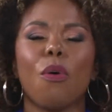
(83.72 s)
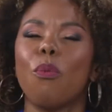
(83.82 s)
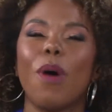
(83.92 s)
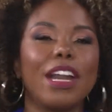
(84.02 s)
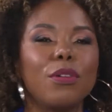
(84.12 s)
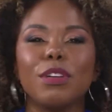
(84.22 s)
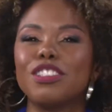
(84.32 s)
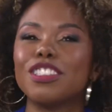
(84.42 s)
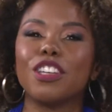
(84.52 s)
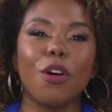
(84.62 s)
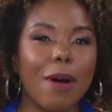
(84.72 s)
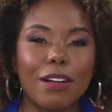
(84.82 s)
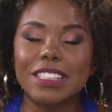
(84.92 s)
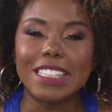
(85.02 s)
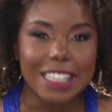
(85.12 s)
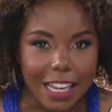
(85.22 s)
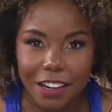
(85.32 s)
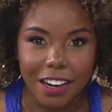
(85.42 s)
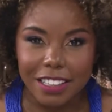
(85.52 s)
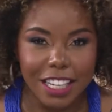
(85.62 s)
why don't we just go out to
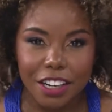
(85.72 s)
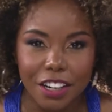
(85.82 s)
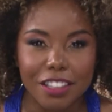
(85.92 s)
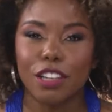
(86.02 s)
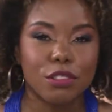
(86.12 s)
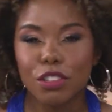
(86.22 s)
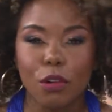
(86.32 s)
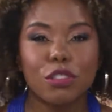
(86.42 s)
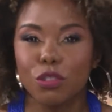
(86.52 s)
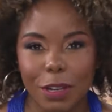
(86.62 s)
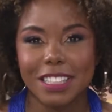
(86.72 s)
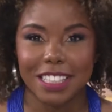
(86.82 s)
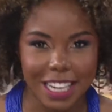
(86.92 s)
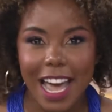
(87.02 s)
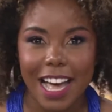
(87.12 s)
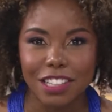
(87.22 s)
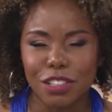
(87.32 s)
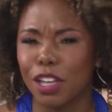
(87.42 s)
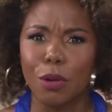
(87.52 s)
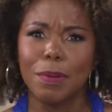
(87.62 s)
dinner? Dinner, there's no strings attached.
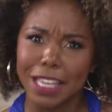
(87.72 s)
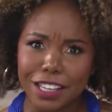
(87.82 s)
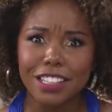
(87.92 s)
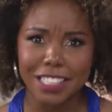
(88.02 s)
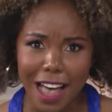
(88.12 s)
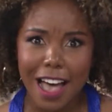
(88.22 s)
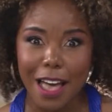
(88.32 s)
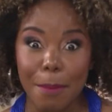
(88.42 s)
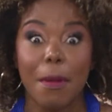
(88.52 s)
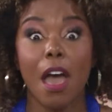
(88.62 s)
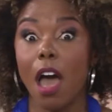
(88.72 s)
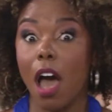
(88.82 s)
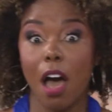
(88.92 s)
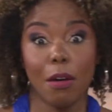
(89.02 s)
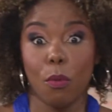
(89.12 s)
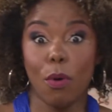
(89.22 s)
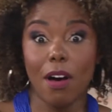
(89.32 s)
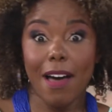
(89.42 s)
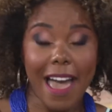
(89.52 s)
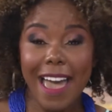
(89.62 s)
Mm -hmm. It'll be a mm-hmm. good time. Mm -hmm.
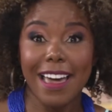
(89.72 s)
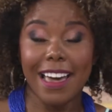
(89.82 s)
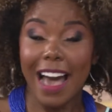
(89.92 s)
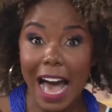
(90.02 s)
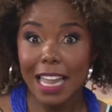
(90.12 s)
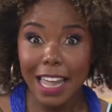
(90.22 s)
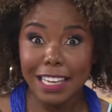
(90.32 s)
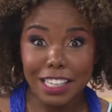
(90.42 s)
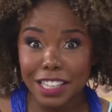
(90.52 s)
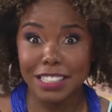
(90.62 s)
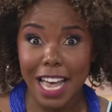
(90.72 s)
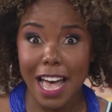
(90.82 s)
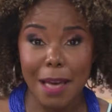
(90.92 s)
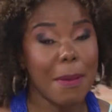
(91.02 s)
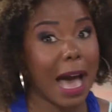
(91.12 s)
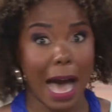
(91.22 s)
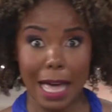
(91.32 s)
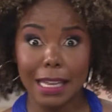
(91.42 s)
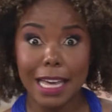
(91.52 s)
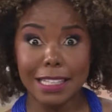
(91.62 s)
Well, hey, I like a good time.
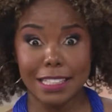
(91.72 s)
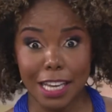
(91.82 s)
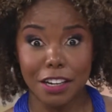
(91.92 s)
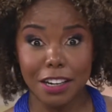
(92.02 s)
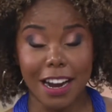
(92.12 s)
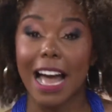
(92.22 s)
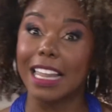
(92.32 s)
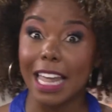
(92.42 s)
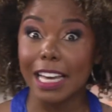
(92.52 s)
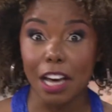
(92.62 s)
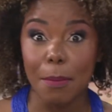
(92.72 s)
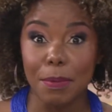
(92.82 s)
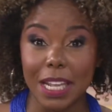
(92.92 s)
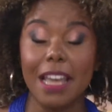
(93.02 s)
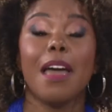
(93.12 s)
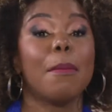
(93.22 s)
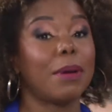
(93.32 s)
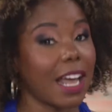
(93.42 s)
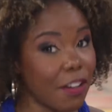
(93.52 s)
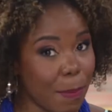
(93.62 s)
I like dinner. I like company,
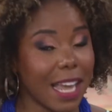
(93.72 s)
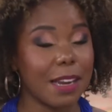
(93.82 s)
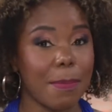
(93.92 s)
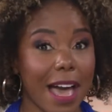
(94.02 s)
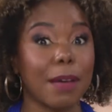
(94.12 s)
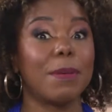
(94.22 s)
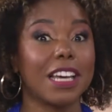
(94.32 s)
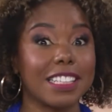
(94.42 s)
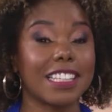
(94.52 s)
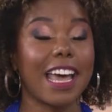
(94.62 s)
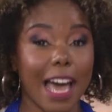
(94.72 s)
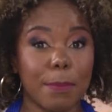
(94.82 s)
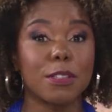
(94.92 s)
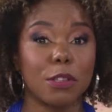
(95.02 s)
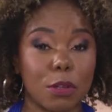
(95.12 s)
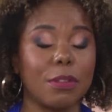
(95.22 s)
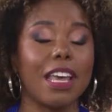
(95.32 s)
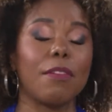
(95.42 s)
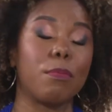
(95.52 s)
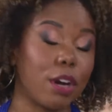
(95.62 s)
but I have paid it back because I absolutely have